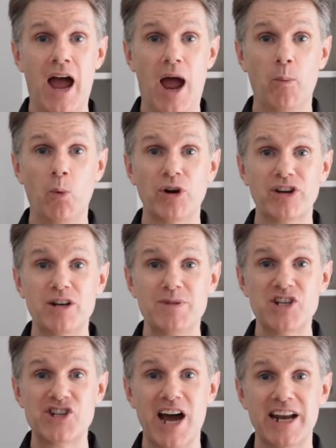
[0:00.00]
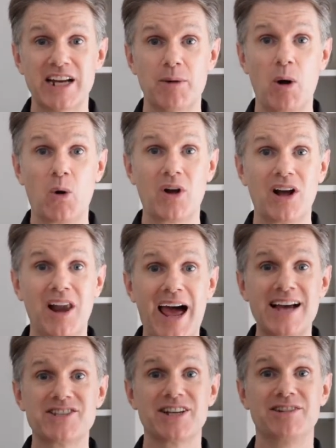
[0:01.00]
and we're going to be chatting about
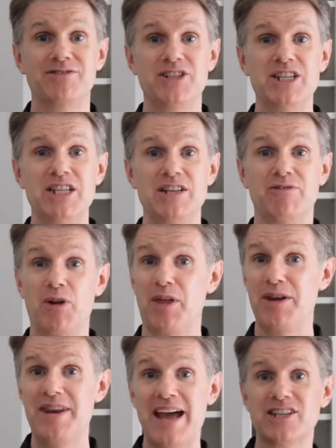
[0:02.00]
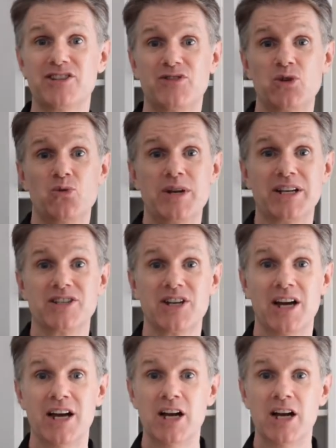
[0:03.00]
Classic of Tea for the next few weeks,